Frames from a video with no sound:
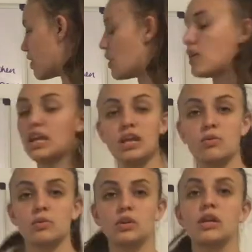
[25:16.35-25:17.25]
are
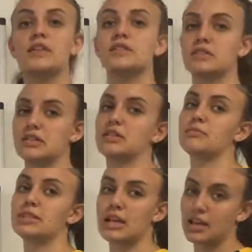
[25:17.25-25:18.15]
equal, the
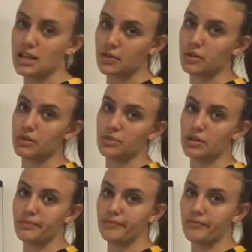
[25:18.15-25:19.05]
system is at equilibrium.